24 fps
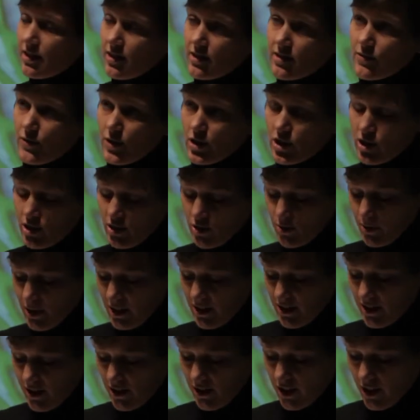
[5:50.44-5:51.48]
Vision
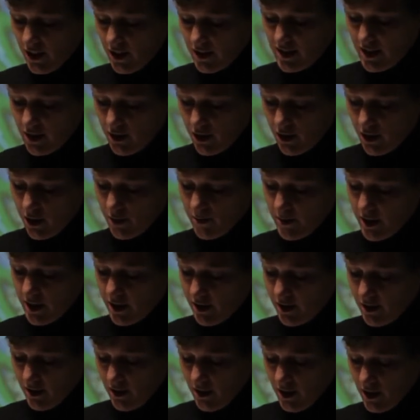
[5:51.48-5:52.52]
2030 document,
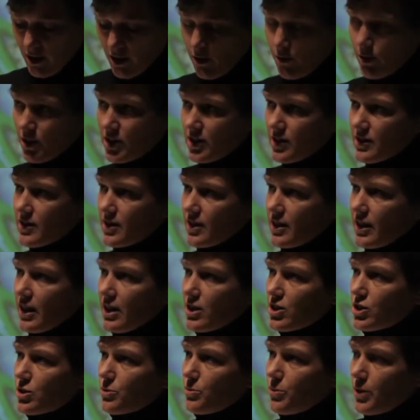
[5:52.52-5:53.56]
which is the
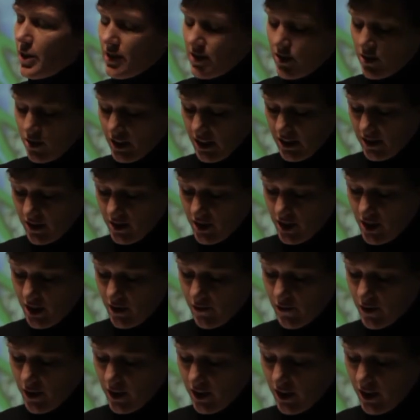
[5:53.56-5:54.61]
nationwide strategy
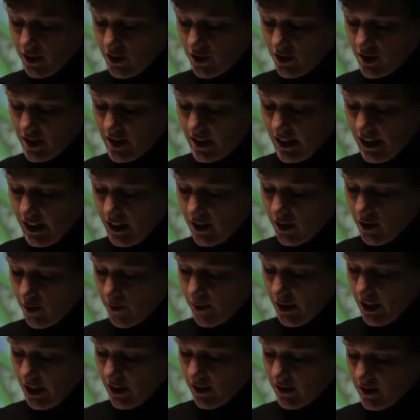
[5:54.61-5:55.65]
for the country's
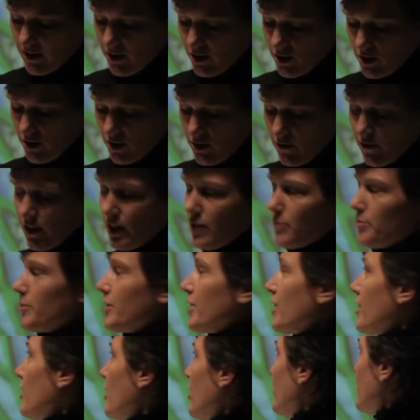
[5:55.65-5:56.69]
economic and social development
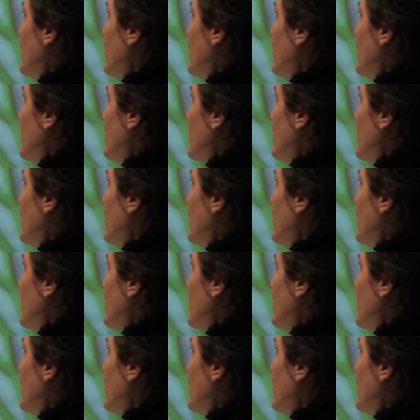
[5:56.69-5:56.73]
over the